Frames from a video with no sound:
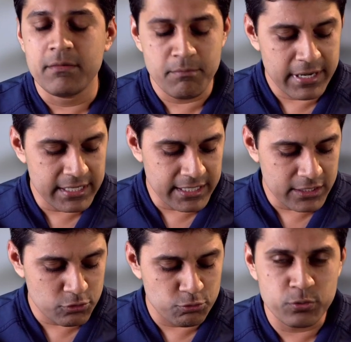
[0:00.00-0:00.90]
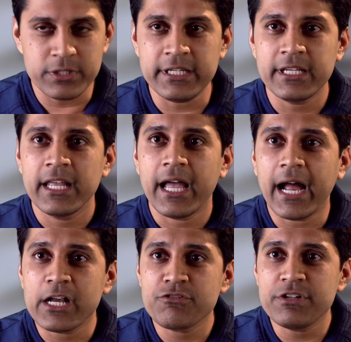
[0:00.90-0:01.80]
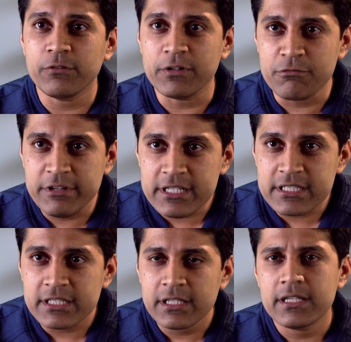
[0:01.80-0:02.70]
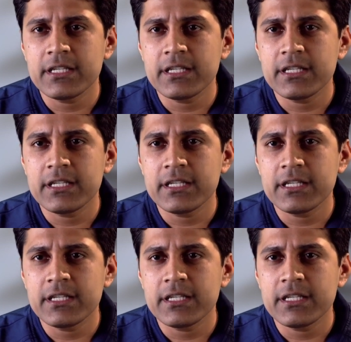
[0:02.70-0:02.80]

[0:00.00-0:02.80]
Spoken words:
Mainly it's through the artery of the wrist.